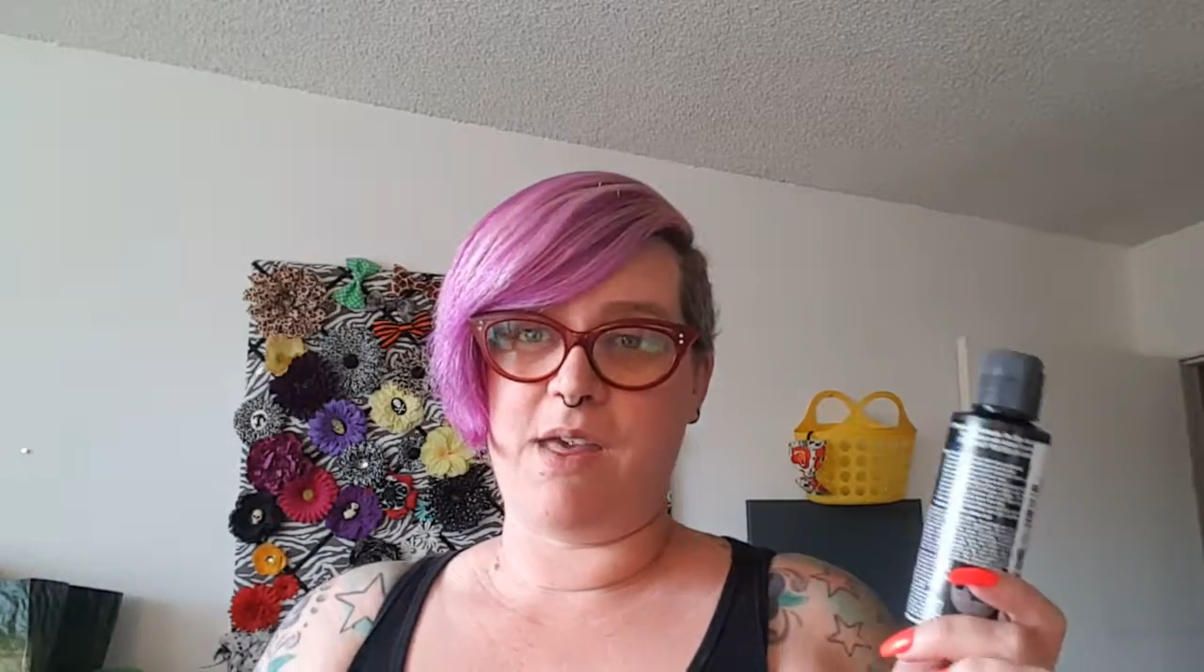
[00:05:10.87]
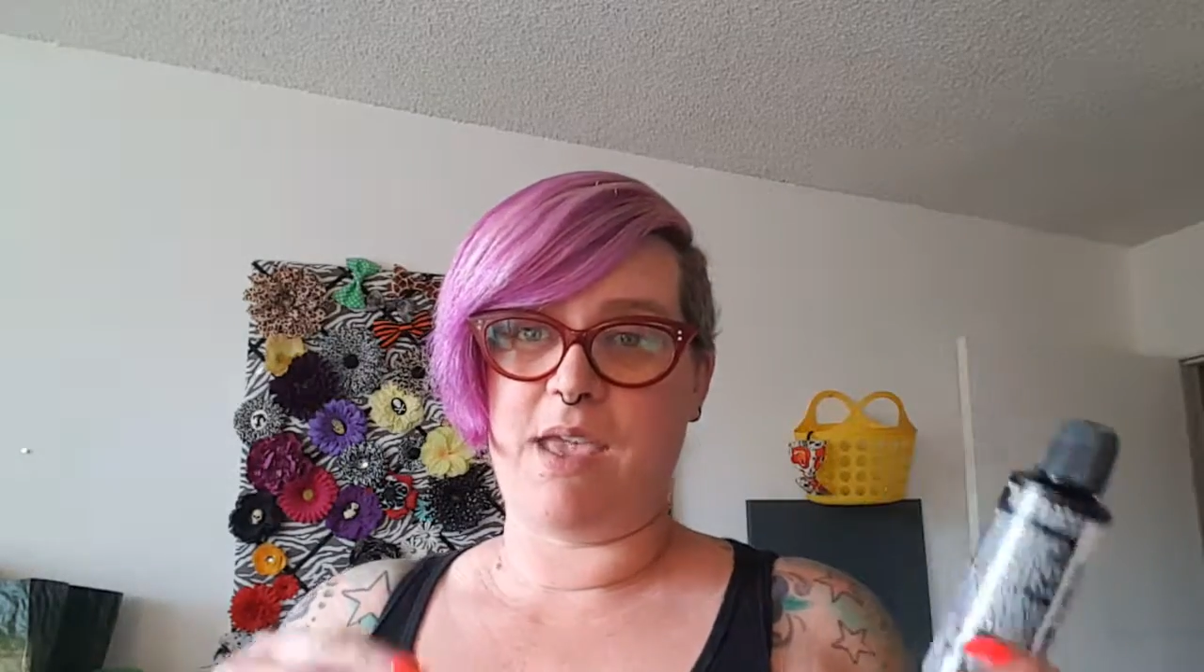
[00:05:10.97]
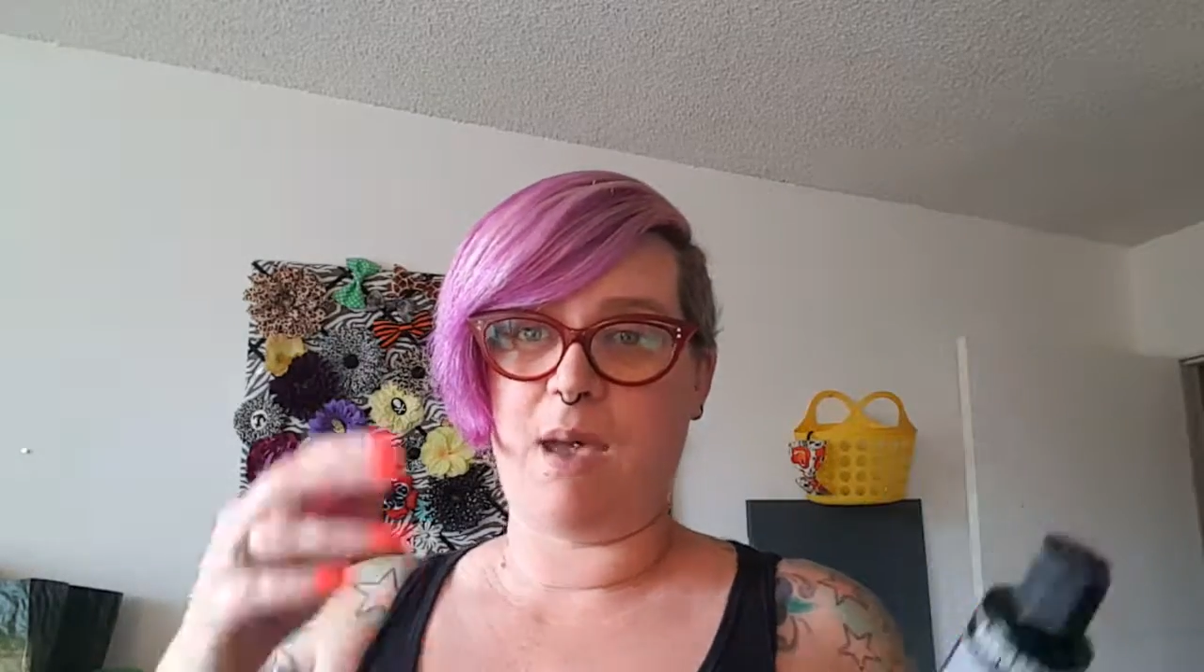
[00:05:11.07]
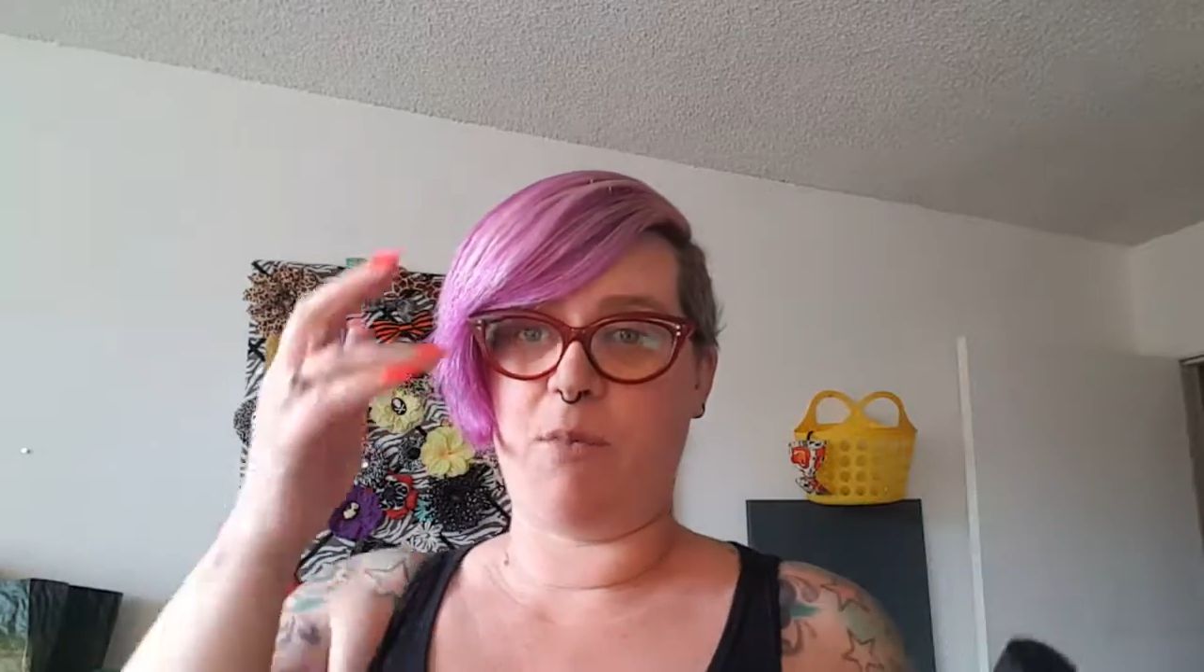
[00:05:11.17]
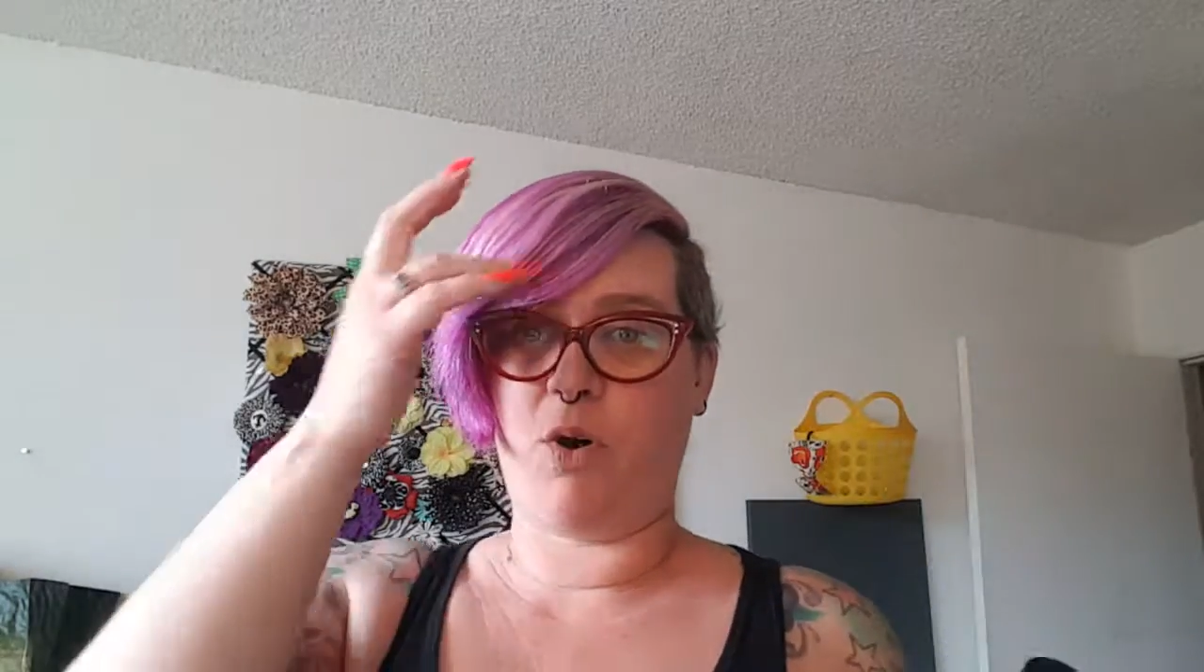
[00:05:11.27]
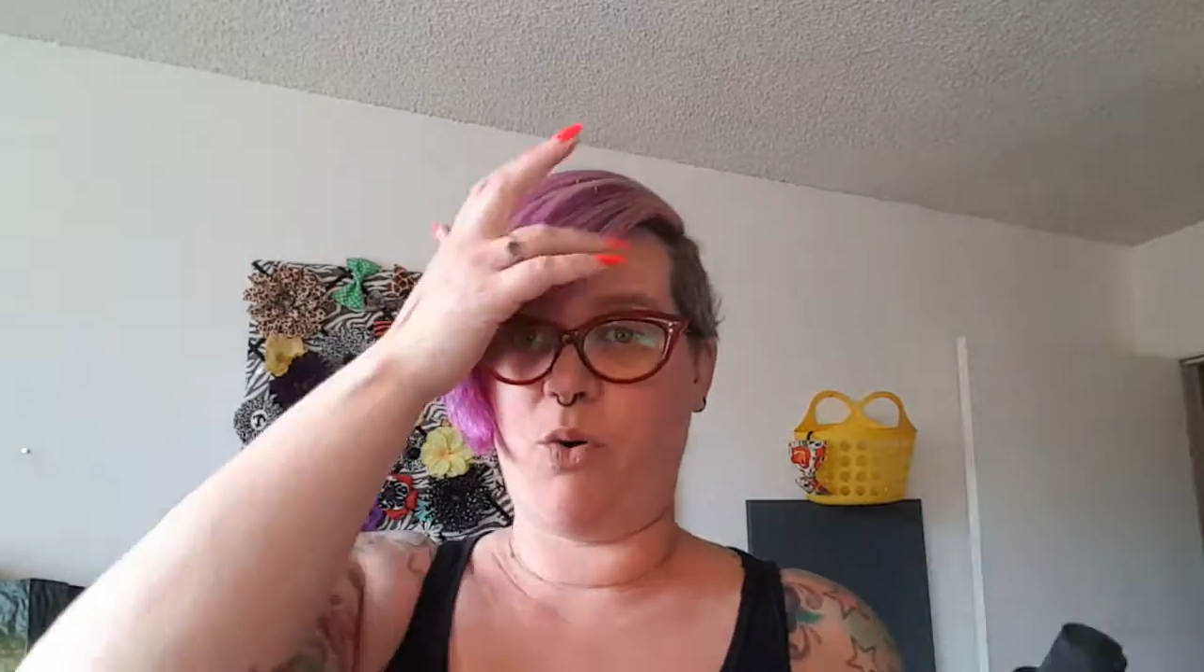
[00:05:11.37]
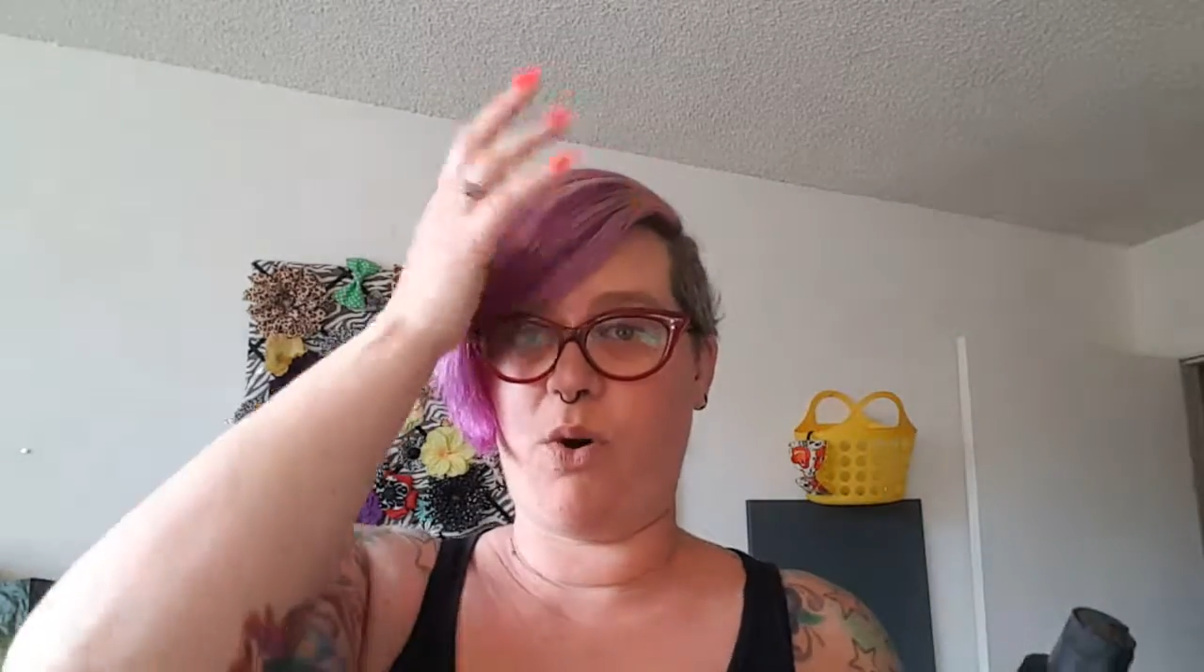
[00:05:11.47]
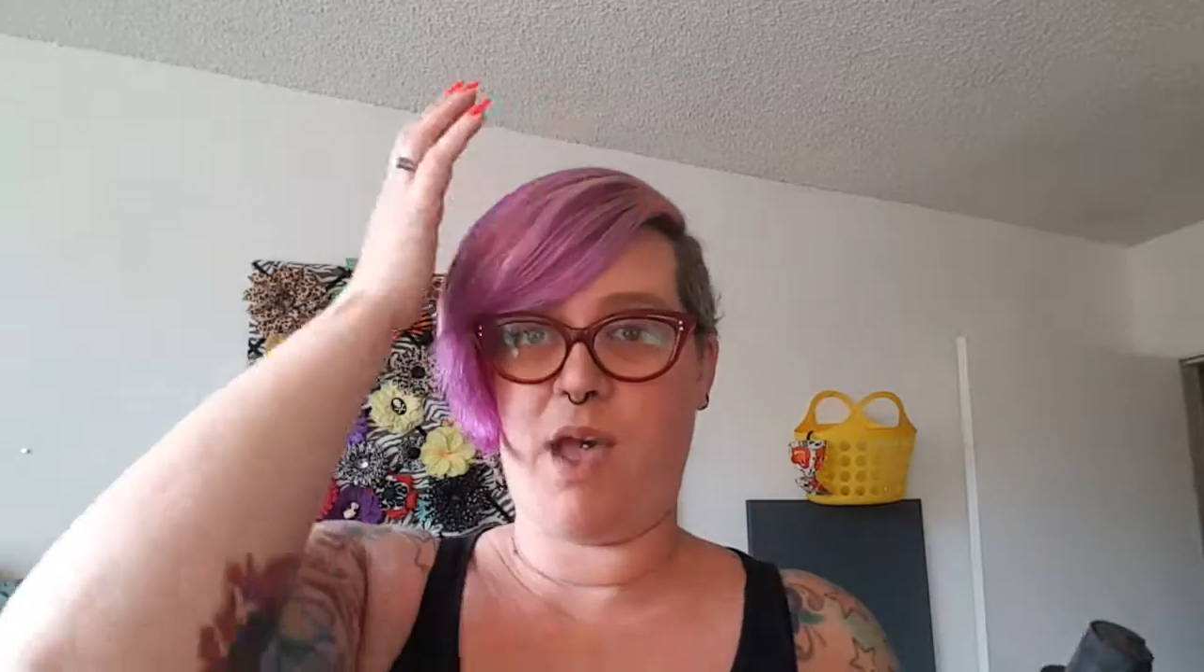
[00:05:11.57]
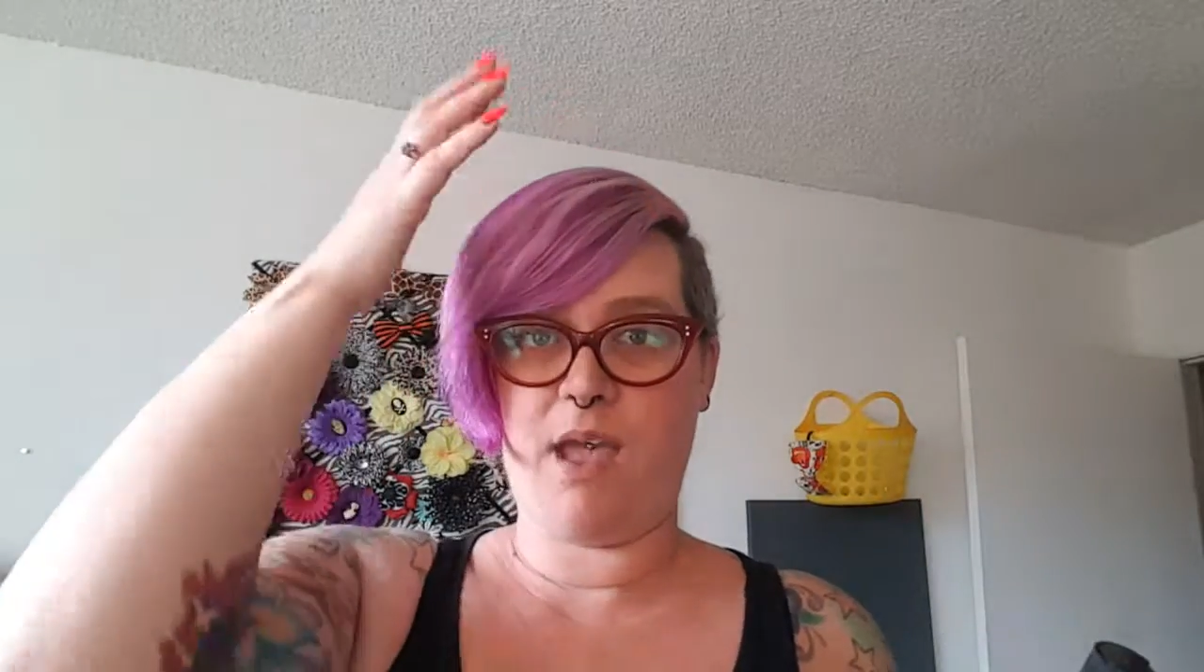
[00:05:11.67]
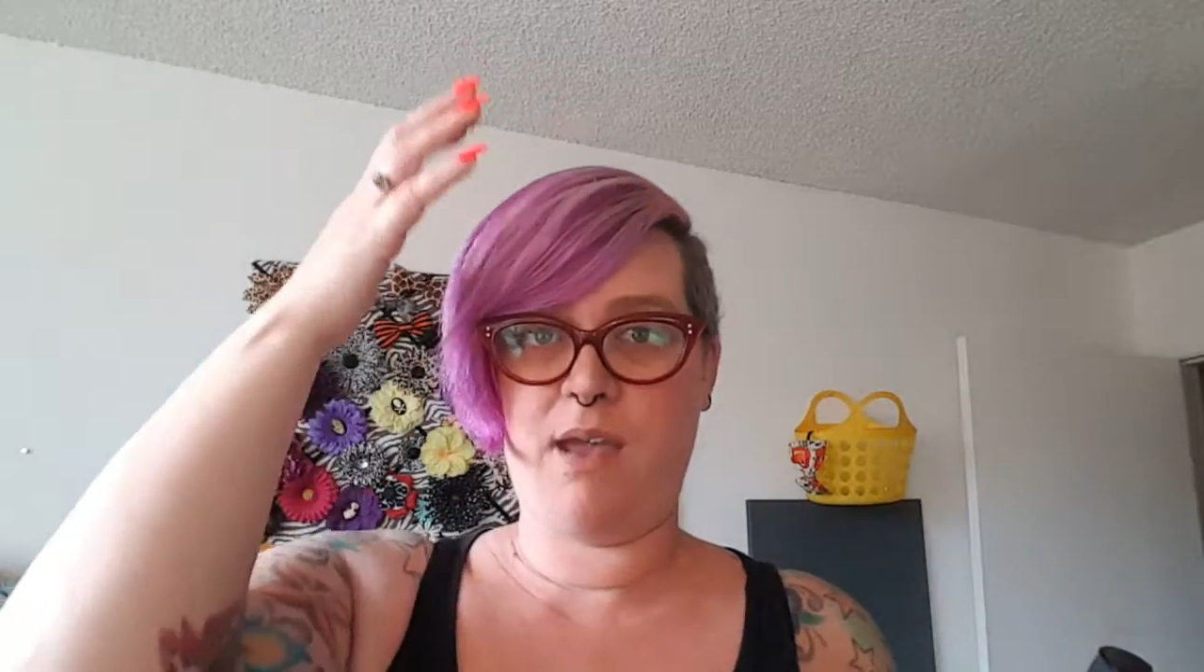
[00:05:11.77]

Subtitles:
like chemical